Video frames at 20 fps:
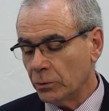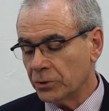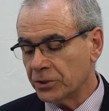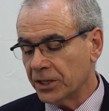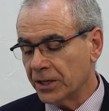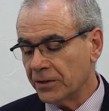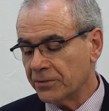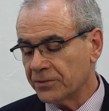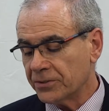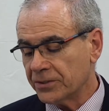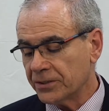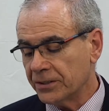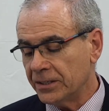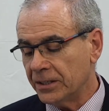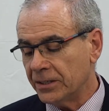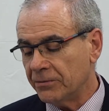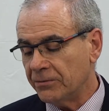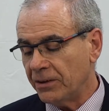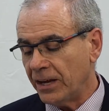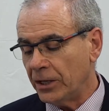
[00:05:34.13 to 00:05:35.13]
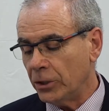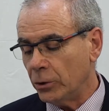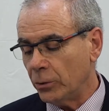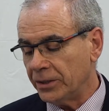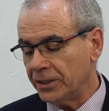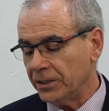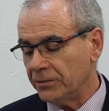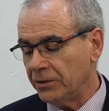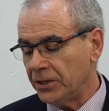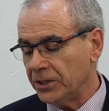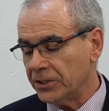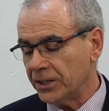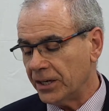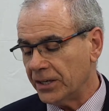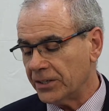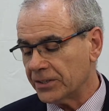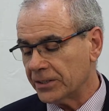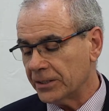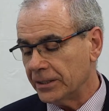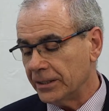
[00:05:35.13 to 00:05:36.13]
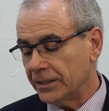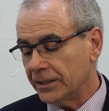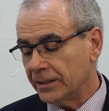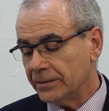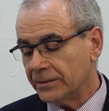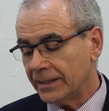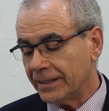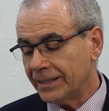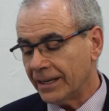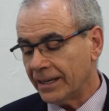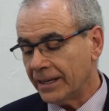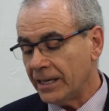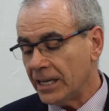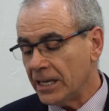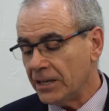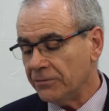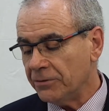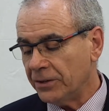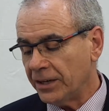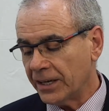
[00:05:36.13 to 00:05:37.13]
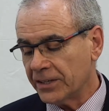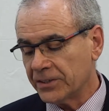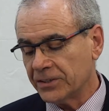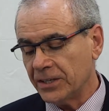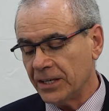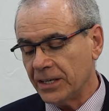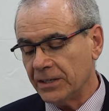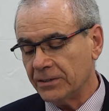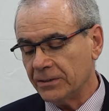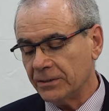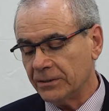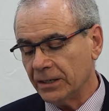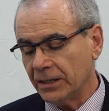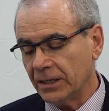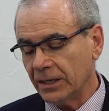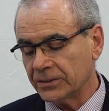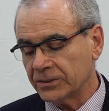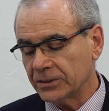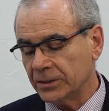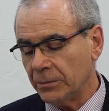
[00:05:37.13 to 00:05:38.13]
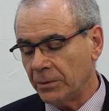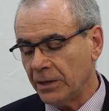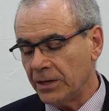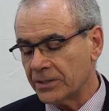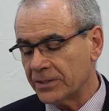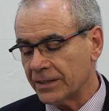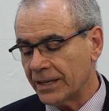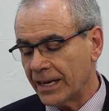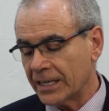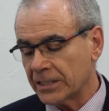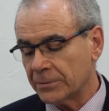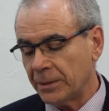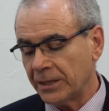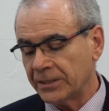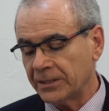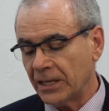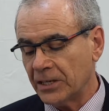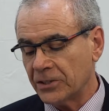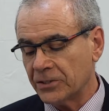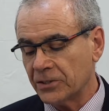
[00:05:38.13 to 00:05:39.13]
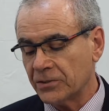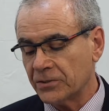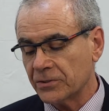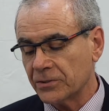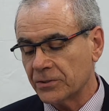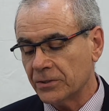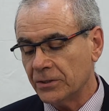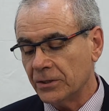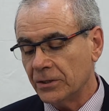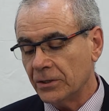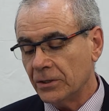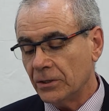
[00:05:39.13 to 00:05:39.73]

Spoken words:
which gives the value-added features that even exceed the customer's expectations.